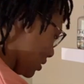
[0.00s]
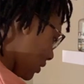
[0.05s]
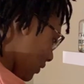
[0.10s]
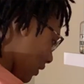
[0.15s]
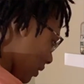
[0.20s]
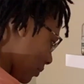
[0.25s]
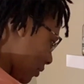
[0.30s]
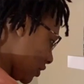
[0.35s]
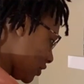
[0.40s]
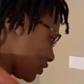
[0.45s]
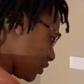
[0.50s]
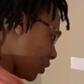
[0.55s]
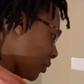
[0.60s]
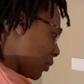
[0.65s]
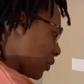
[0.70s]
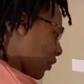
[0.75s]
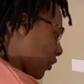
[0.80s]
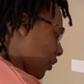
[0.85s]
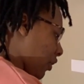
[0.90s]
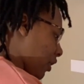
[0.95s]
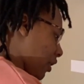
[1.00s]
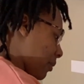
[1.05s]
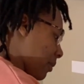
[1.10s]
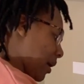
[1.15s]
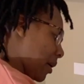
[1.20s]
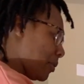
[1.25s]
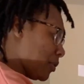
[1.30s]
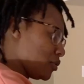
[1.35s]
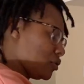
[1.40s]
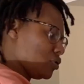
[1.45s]
And I'm gonna start with
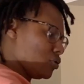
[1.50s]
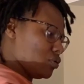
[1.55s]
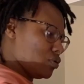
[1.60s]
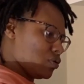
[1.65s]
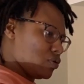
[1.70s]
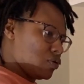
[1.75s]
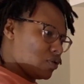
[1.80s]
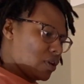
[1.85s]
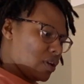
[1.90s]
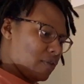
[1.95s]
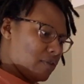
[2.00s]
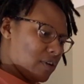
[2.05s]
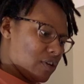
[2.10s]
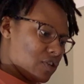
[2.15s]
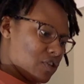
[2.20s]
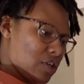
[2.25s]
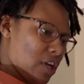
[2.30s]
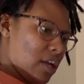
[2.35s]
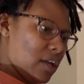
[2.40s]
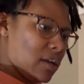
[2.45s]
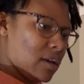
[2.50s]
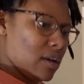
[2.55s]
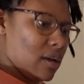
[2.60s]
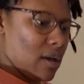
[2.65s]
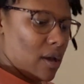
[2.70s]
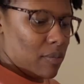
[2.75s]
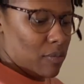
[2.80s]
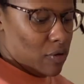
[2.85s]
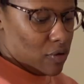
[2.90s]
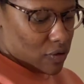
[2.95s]
apple juice. Give it a
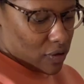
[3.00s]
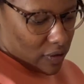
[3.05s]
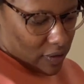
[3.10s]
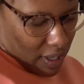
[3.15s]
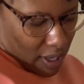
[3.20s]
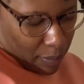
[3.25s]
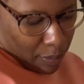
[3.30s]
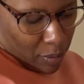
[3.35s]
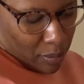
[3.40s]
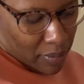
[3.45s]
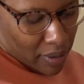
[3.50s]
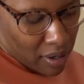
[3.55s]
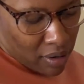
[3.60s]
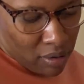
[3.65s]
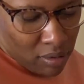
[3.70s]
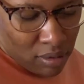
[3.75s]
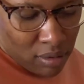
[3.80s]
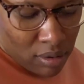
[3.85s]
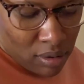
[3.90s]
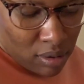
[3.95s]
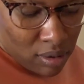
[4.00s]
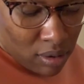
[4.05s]
shake. I'm using the apple mare.